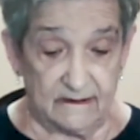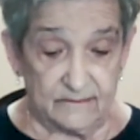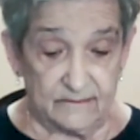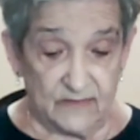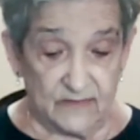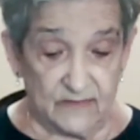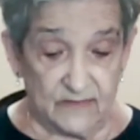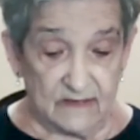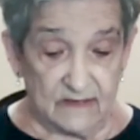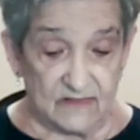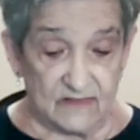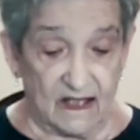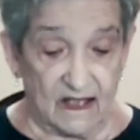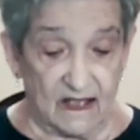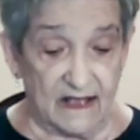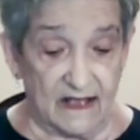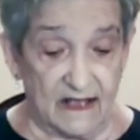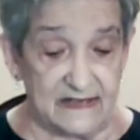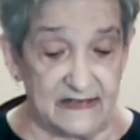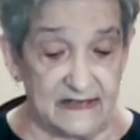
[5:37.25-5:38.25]
the
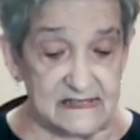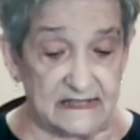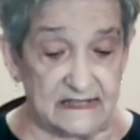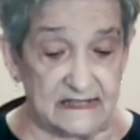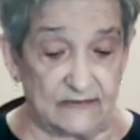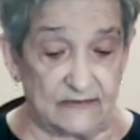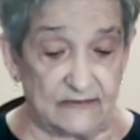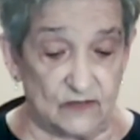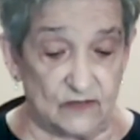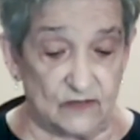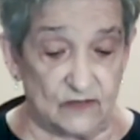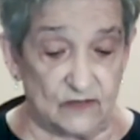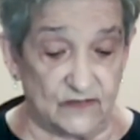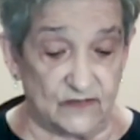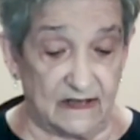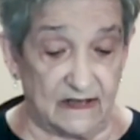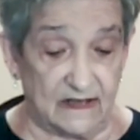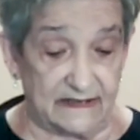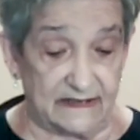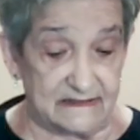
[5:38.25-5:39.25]
highest level of
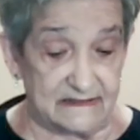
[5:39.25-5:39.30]
guidance,